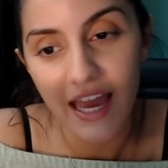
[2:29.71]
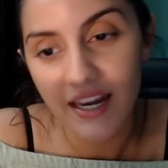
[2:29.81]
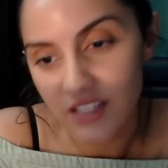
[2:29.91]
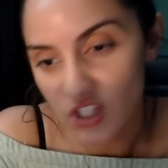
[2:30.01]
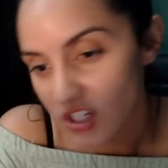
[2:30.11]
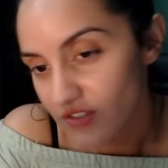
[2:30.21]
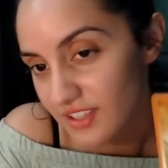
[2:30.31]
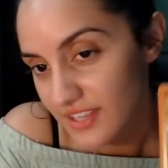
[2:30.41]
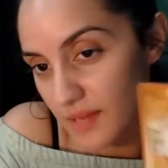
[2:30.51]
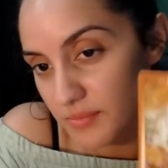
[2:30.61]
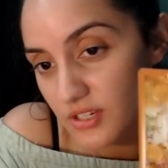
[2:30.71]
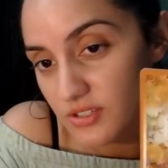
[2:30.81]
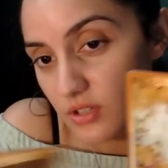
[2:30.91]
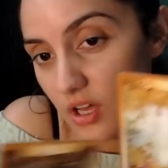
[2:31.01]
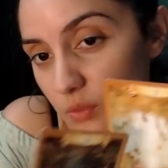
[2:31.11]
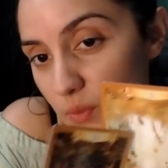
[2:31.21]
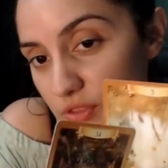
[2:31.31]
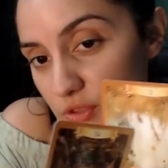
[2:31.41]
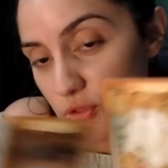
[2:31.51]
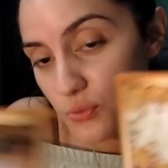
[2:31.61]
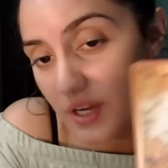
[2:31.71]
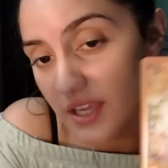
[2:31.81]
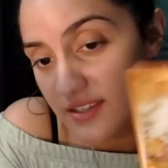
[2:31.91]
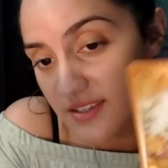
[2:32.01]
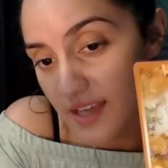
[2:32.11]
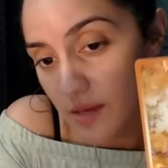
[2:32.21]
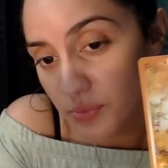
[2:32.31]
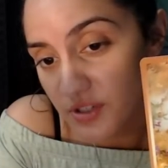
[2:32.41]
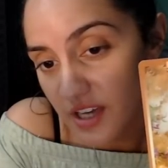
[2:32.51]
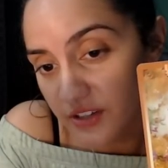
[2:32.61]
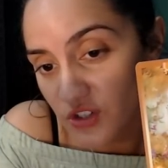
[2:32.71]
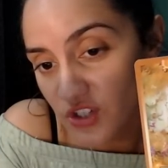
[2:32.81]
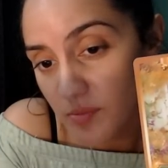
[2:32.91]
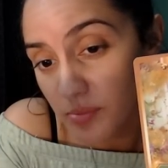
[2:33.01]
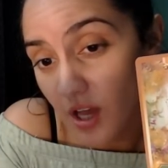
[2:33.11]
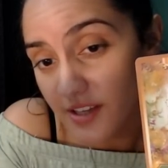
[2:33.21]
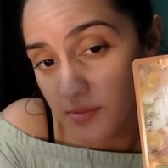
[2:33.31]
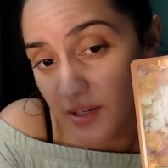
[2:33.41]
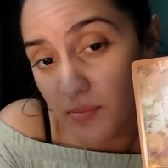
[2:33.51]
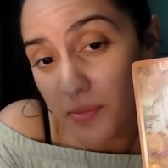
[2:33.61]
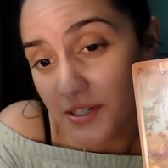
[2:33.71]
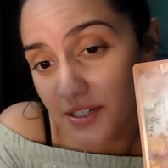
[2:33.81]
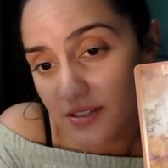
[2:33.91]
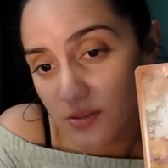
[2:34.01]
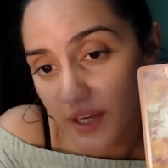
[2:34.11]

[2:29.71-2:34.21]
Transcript: and it's achieving that, because along with the 3, this is Empress energy, blossoming abundance.